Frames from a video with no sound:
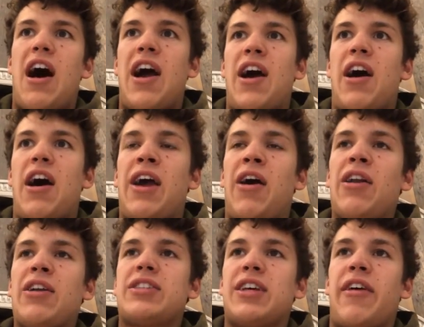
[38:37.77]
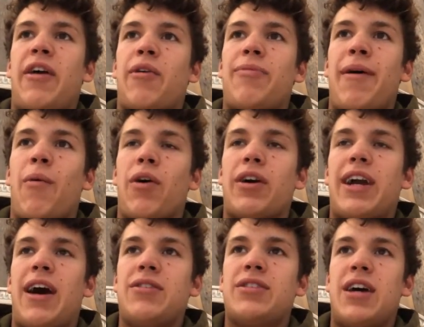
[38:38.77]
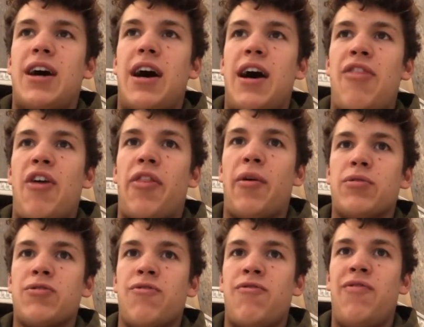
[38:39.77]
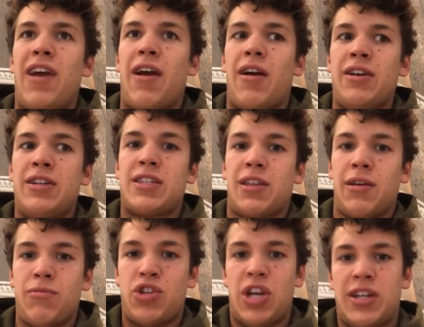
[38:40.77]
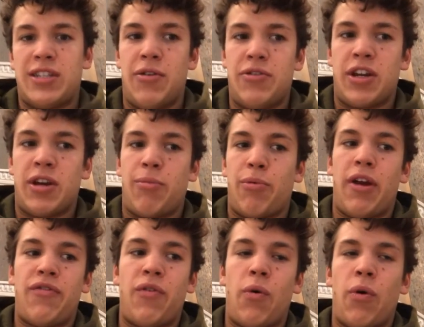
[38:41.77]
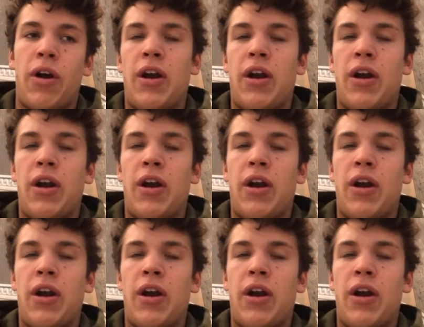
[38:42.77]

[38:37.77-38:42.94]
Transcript: I, I honestly, like with my workouts, I thought there was a very slim chance I was going to break four.